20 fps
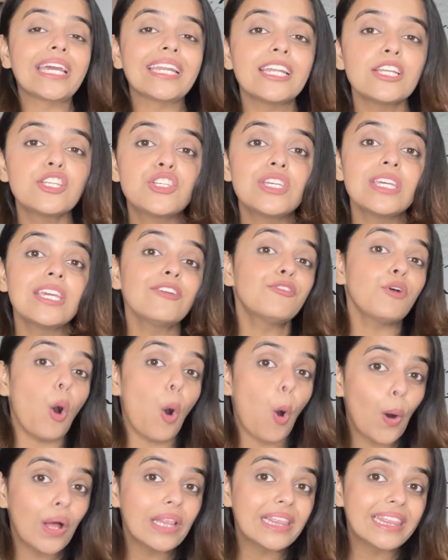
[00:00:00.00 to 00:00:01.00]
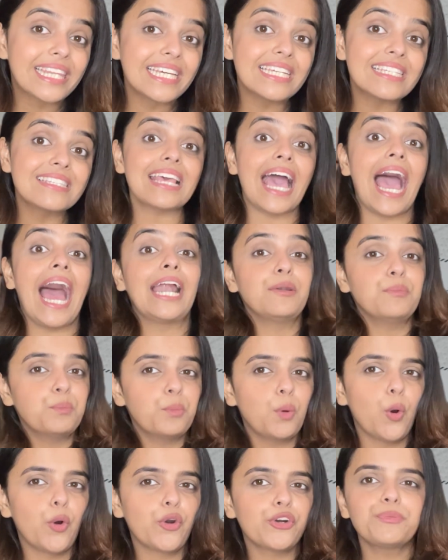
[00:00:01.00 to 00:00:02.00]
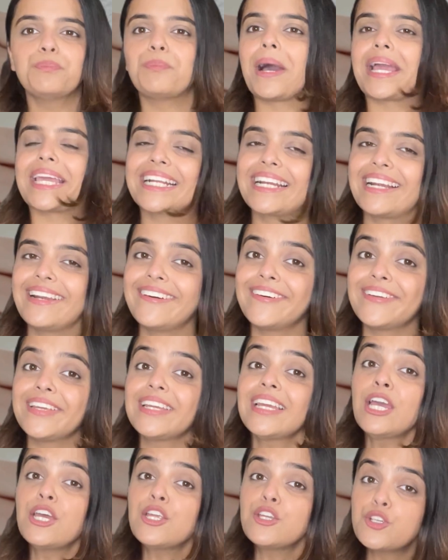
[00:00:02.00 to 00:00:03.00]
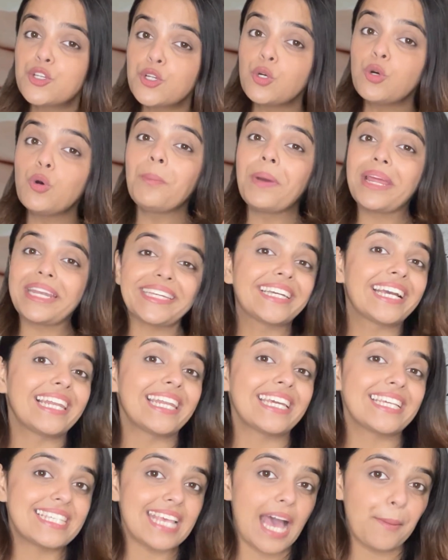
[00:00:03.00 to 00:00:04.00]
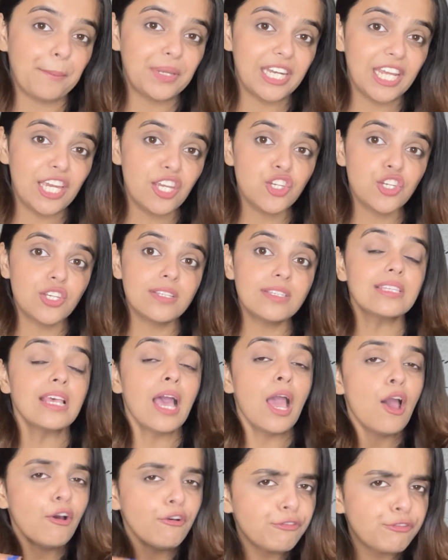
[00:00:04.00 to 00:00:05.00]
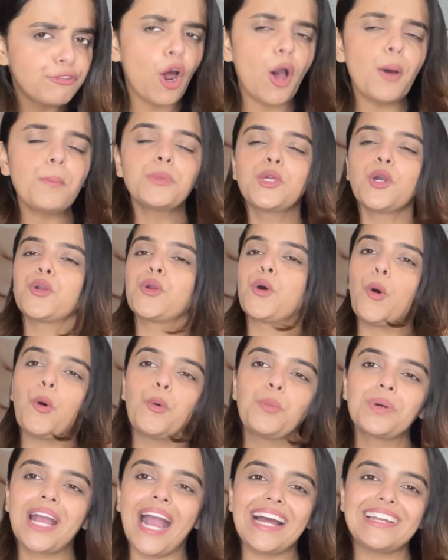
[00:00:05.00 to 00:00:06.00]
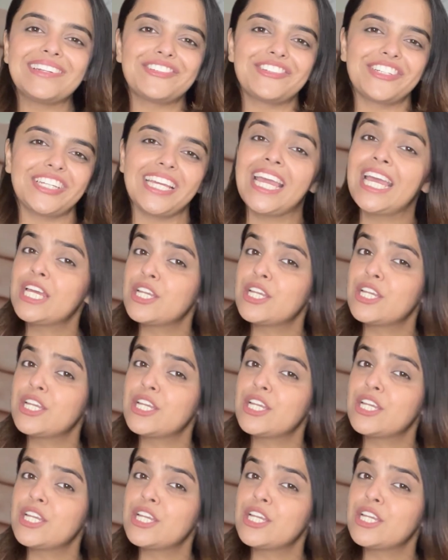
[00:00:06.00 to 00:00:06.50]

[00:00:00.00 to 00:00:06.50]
can achieve all this and more by clearing two medical examinations from your home country.